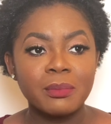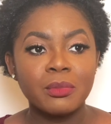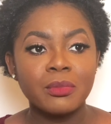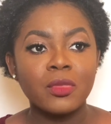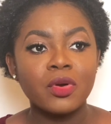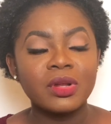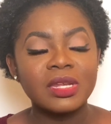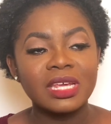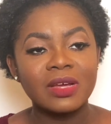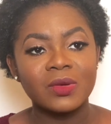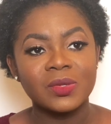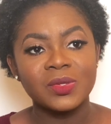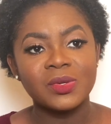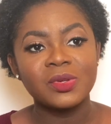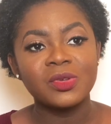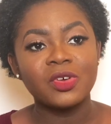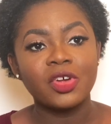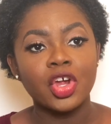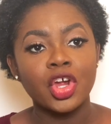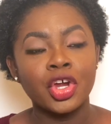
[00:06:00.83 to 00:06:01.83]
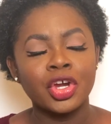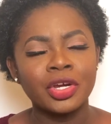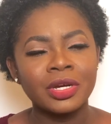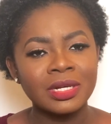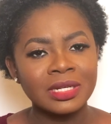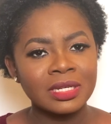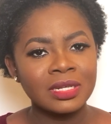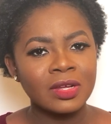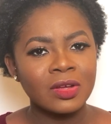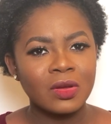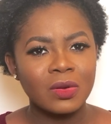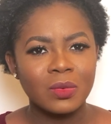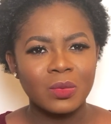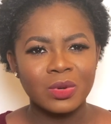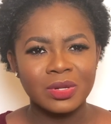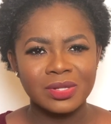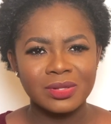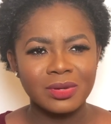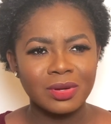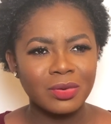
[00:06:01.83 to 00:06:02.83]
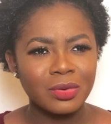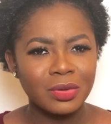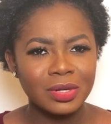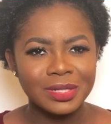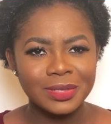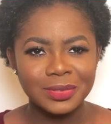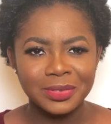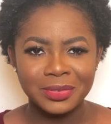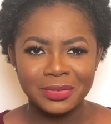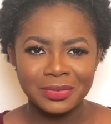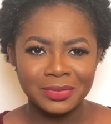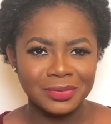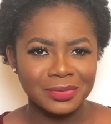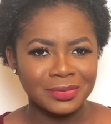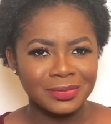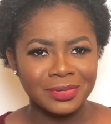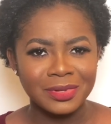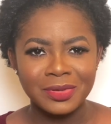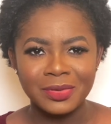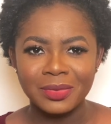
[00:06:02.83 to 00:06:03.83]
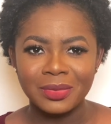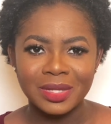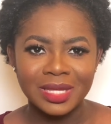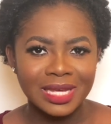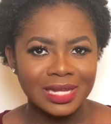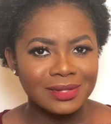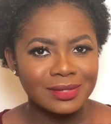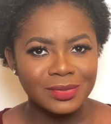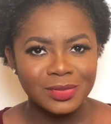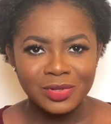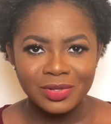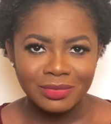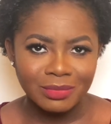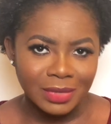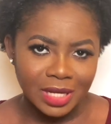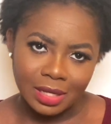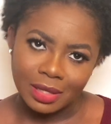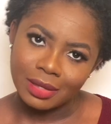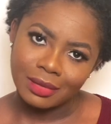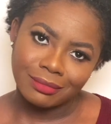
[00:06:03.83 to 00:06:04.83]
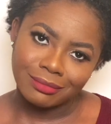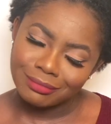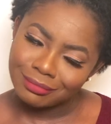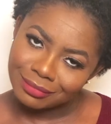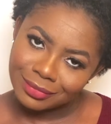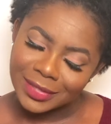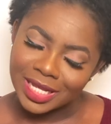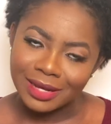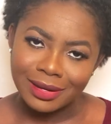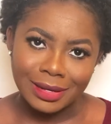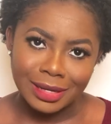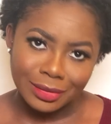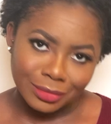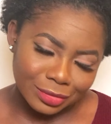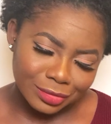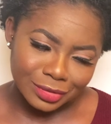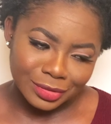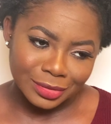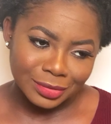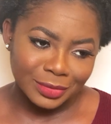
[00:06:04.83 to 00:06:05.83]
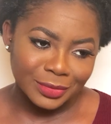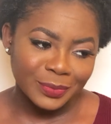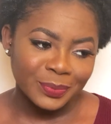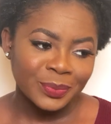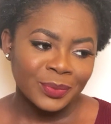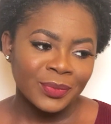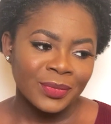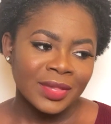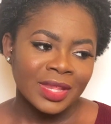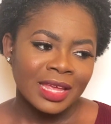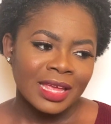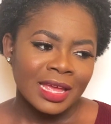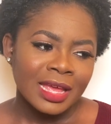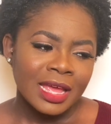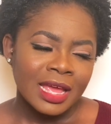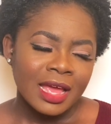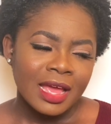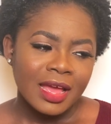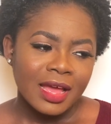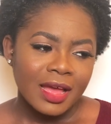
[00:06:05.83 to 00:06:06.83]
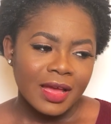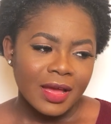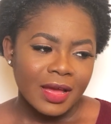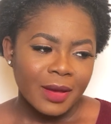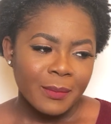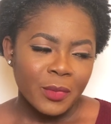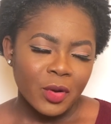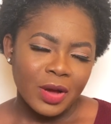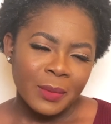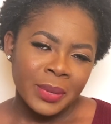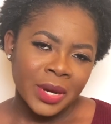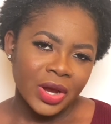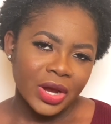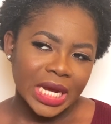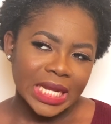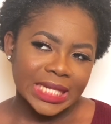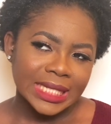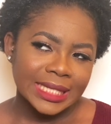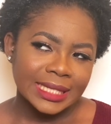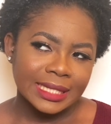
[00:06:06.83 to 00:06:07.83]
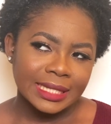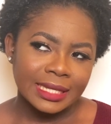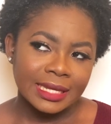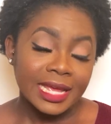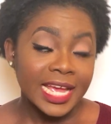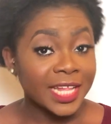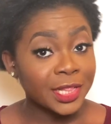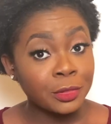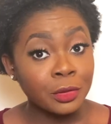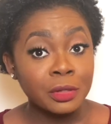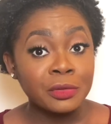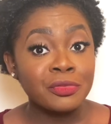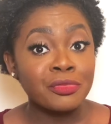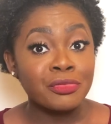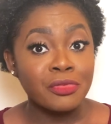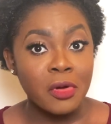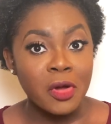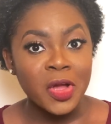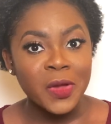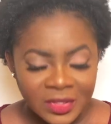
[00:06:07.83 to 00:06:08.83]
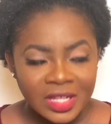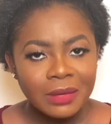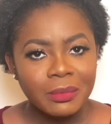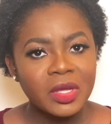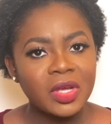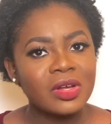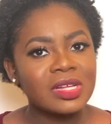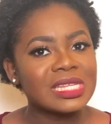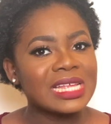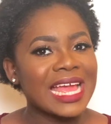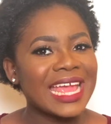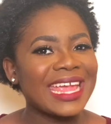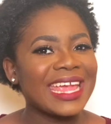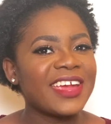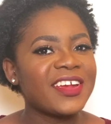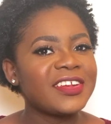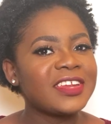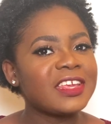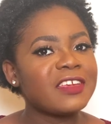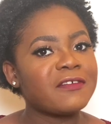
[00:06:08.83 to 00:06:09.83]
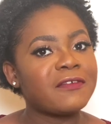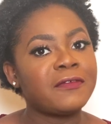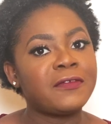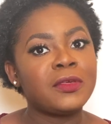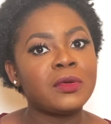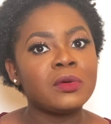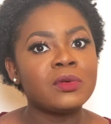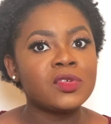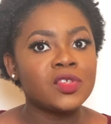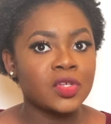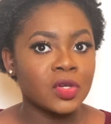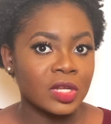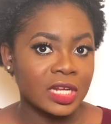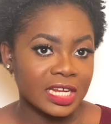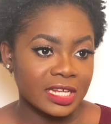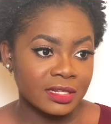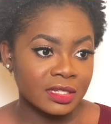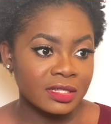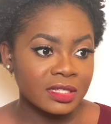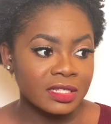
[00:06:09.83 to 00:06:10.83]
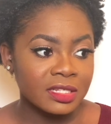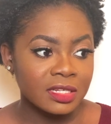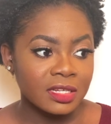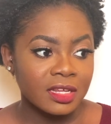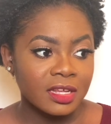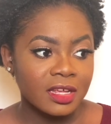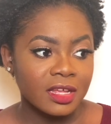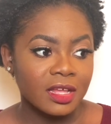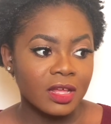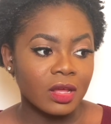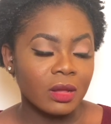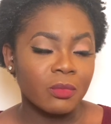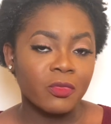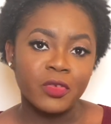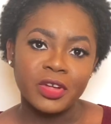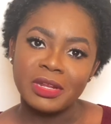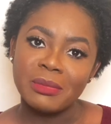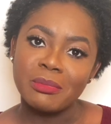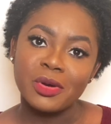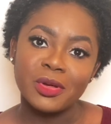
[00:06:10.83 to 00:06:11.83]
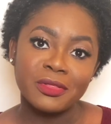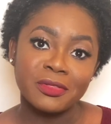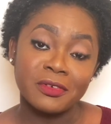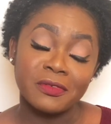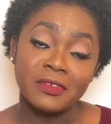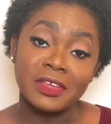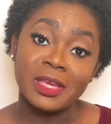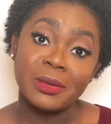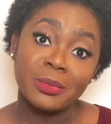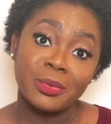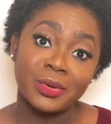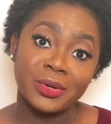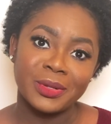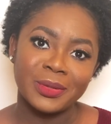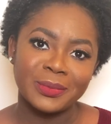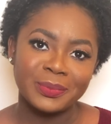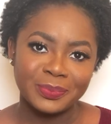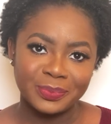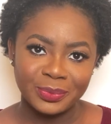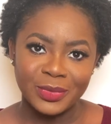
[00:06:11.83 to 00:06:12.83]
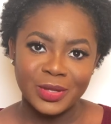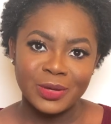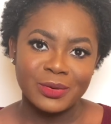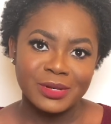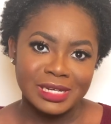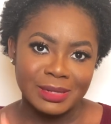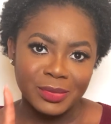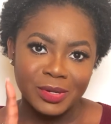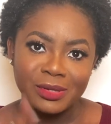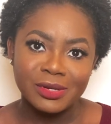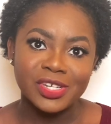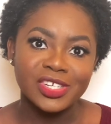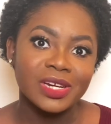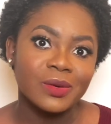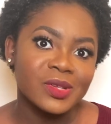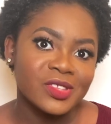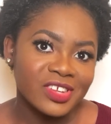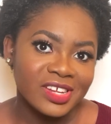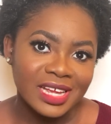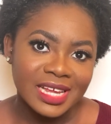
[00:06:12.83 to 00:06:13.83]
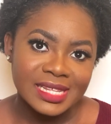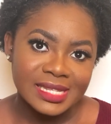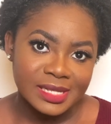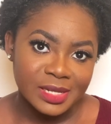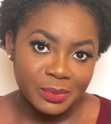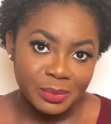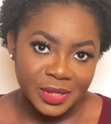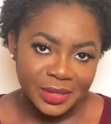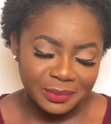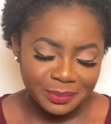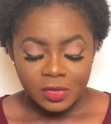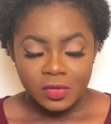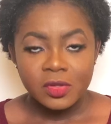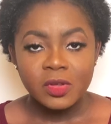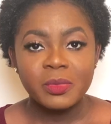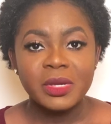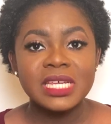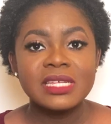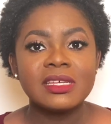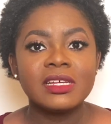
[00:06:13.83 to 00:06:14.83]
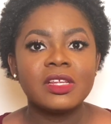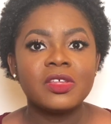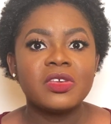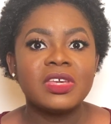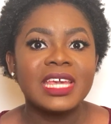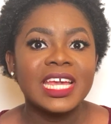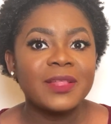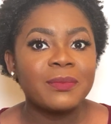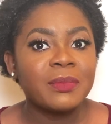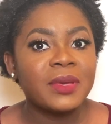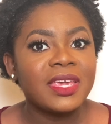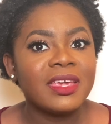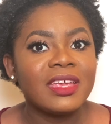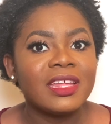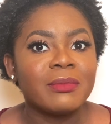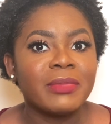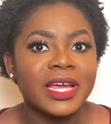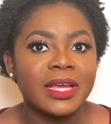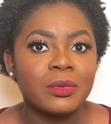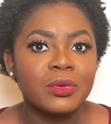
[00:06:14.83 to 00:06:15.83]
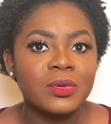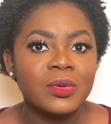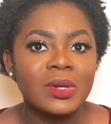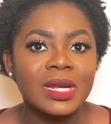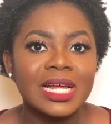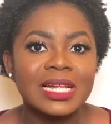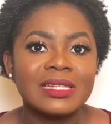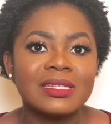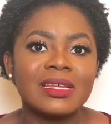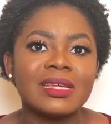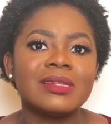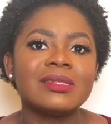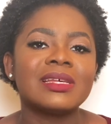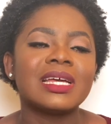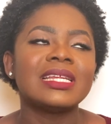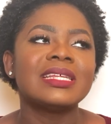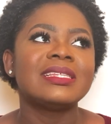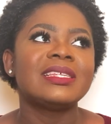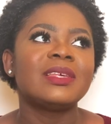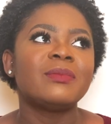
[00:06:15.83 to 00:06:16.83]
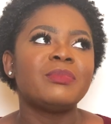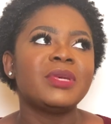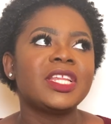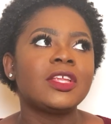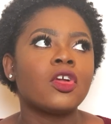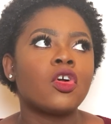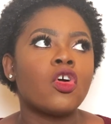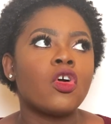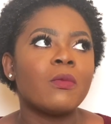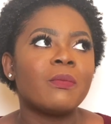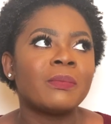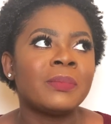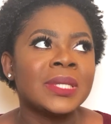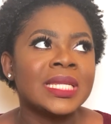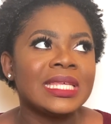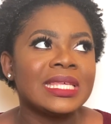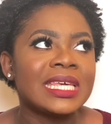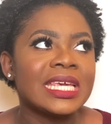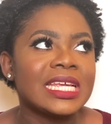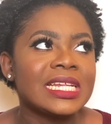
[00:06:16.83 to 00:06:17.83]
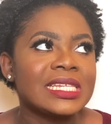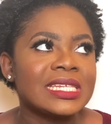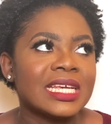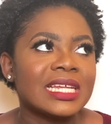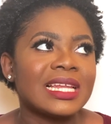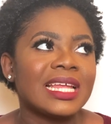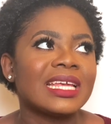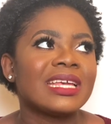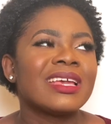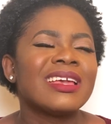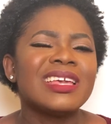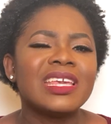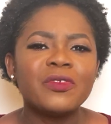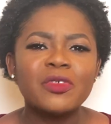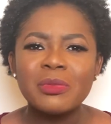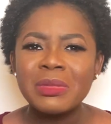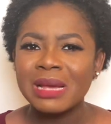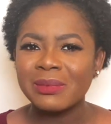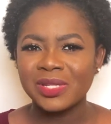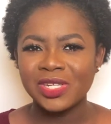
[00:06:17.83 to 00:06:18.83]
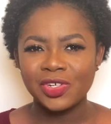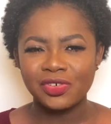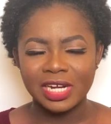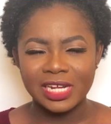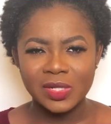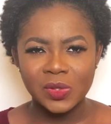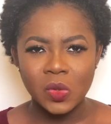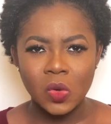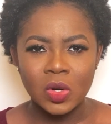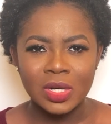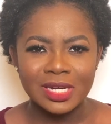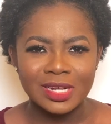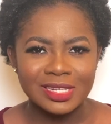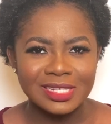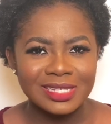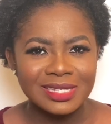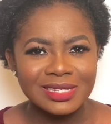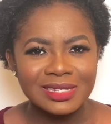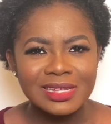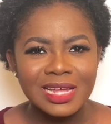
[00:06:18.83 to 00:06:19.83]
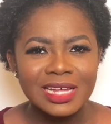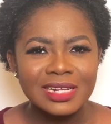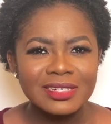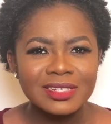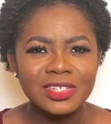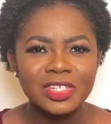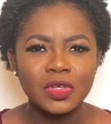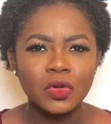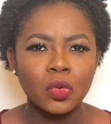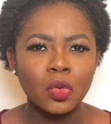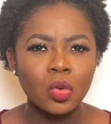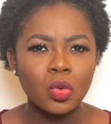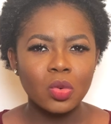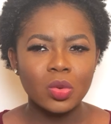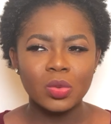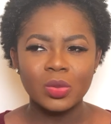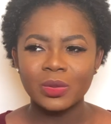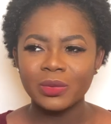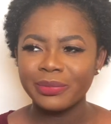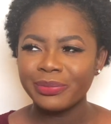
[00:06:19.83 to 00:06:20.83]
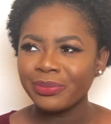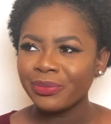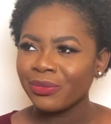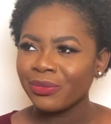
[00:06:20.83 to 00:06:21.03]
money I was going to earn was not going to, you know, get into my account too. But apparently I thought wrong, because I earned a few dollars for the month of April, which I'm going to share with you guys in a bit. So basically, you get paid by Google AdSense, and it's a bit complicated. Like, even me, I'm still trying to understand the whole